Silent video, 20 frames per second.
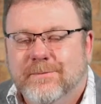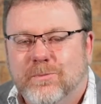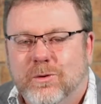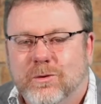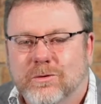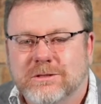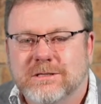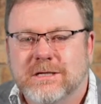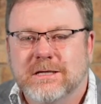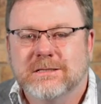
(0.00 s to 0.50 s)

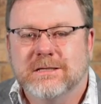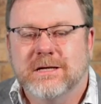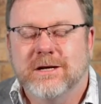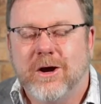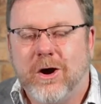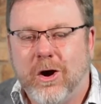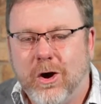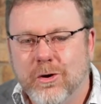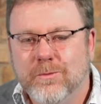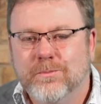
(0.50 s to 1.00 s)
Paul says,
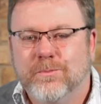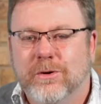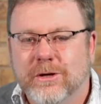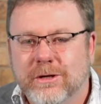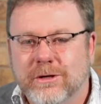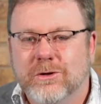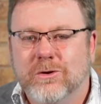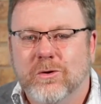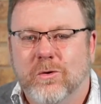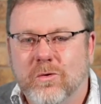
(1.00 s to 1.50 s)
an
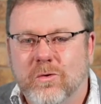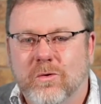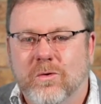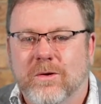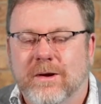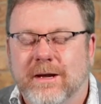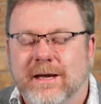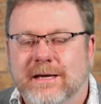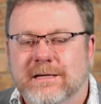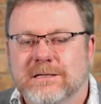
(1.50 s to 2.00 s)
open
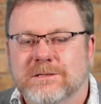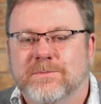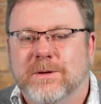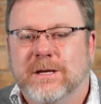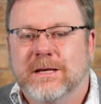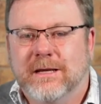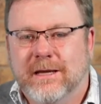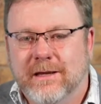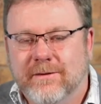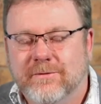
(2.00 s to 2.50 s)
door has
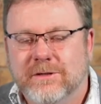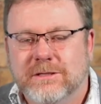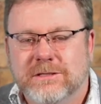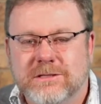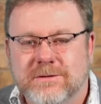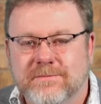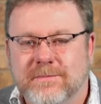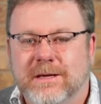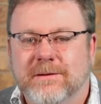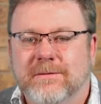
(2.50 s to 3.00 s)
been given
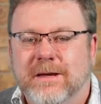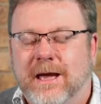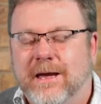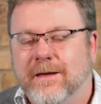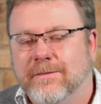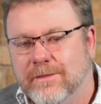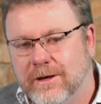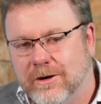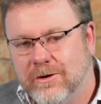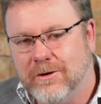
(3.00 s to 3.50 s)
to me
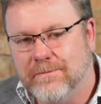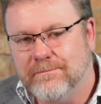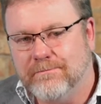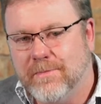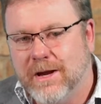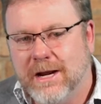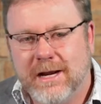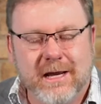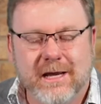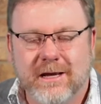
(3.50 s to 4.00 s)
and there are
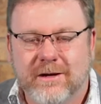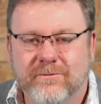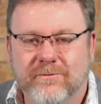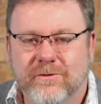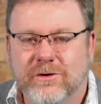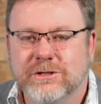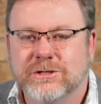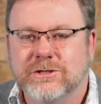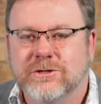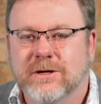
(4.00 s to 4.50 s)
many
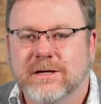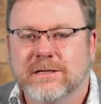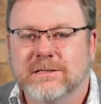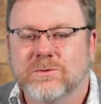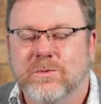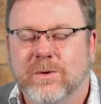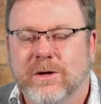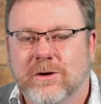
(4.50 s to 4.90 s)
adversaries.